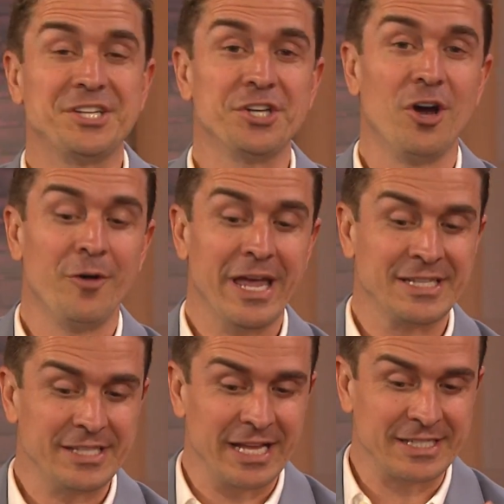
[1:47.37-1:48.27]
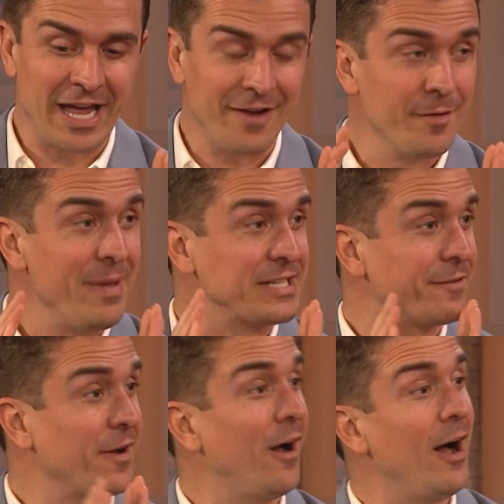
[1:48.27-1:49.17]
show, it's, it's kind of a mix
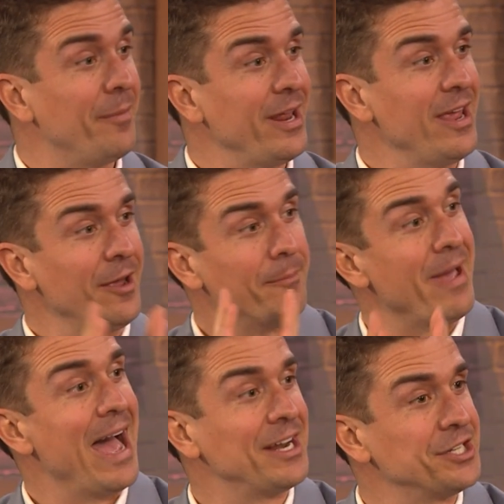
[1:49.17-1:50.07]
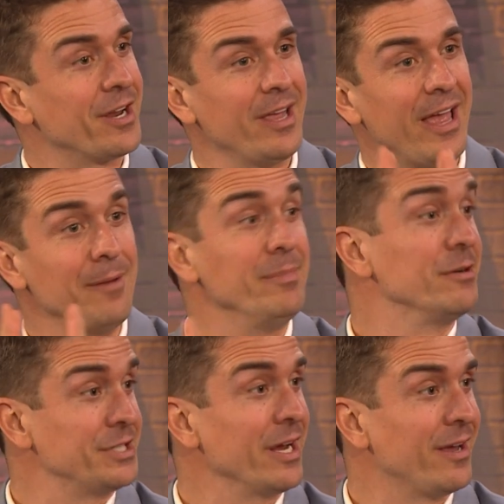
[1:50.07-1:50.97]
of comedy comedy, magic, and
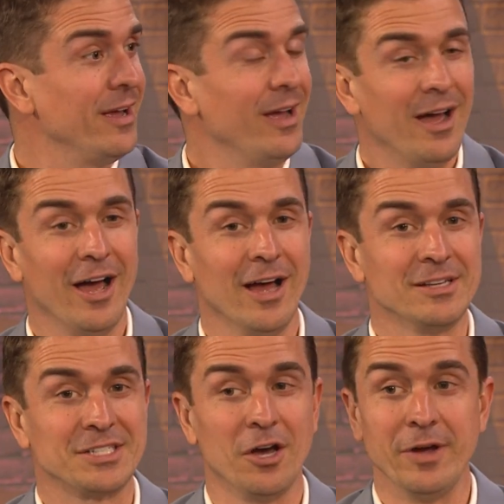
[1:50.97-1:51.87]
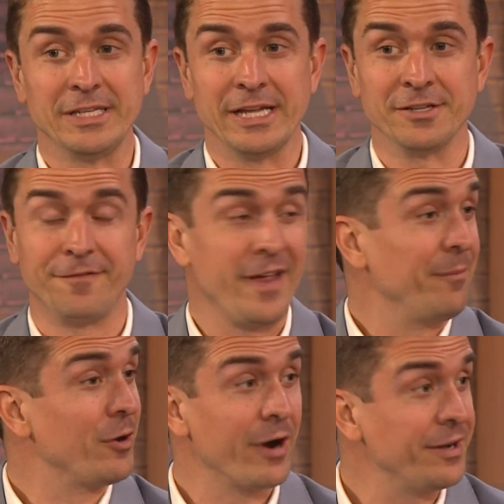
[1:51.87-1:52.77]
music. Uh, so it's, it's a
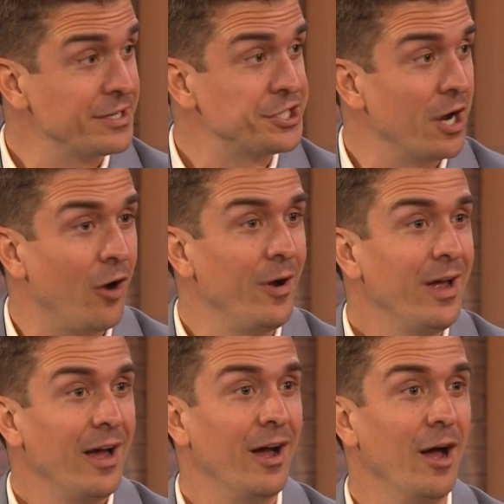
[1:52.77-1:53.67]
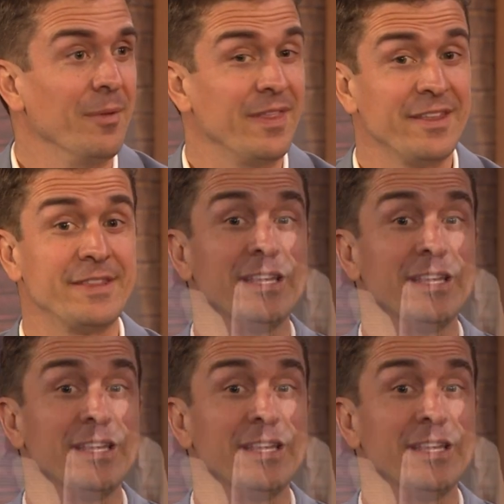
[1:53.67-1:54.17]
family-oriented show. Um, this,